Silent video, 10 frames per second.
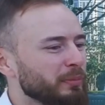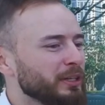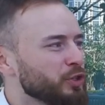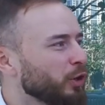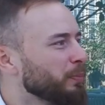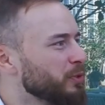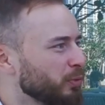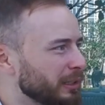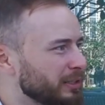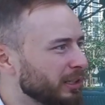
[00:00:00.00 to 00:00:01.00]
my job as
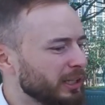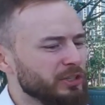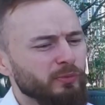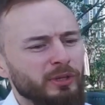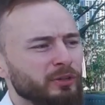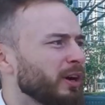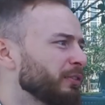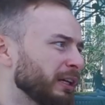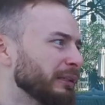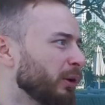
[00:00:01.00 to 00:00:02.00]
real estate agent, we are
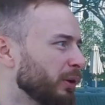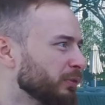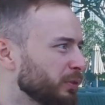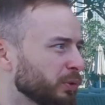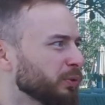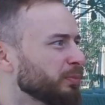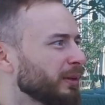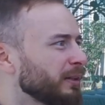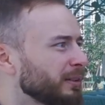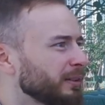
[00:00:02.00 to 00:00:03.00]
driving a lot, you,
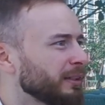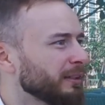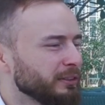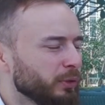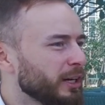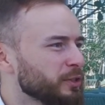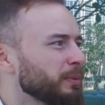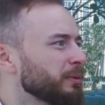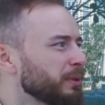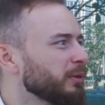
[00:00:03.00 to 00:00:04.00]
your
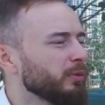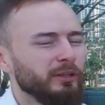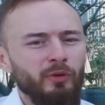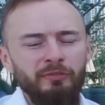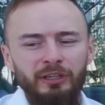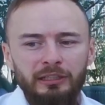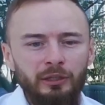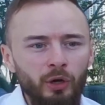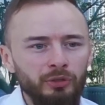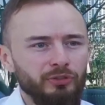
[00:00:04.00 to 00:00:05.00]
husband, me, we are driving a
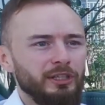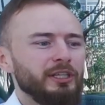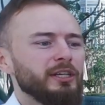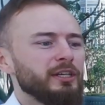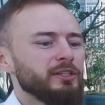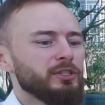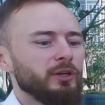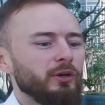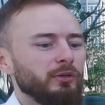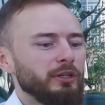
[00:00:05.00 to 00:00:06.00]
lot.
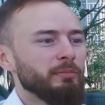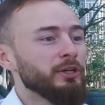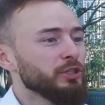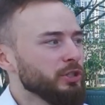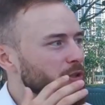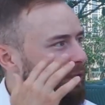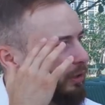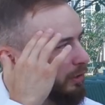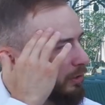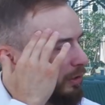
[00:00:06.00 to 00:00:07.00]
So imagine
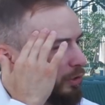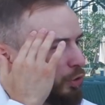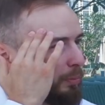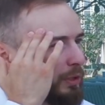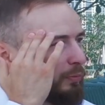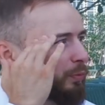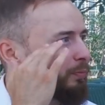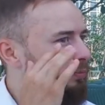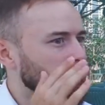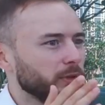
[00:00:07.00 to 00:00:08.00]
in Germany it would
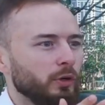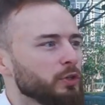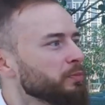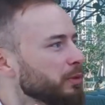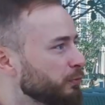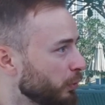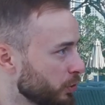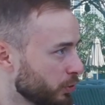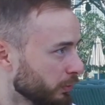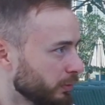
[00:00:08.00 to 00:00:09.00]
cost me a
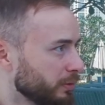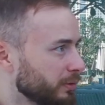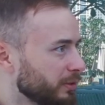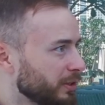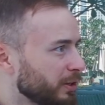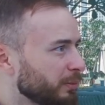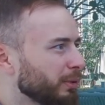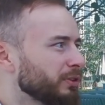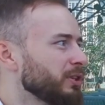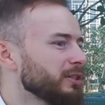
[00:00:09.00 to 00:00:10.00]
fortune. Mm-hmm.
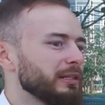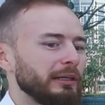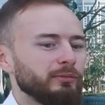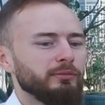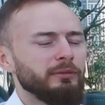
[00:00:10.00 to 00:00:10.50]
But here it's like,